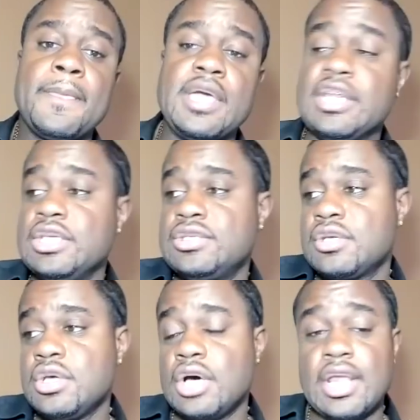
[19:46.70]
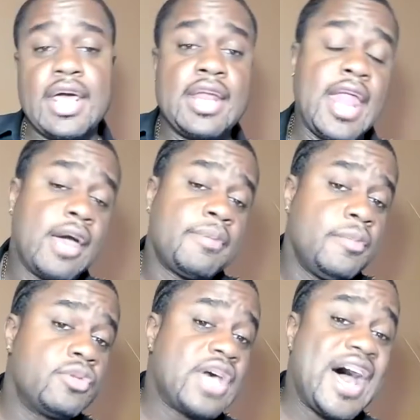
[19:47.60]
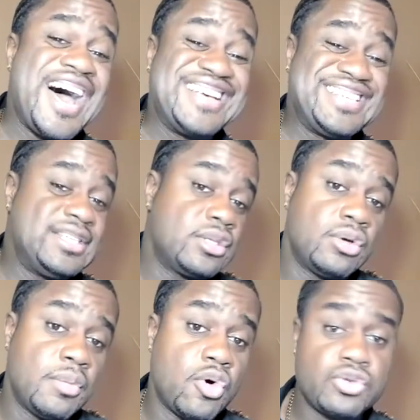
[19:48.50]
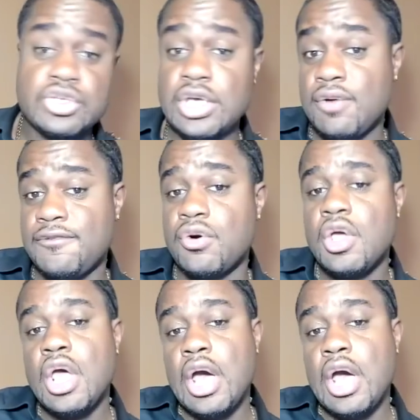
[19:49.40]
And he's, in a lot of people's eyes, he's still the most skillful.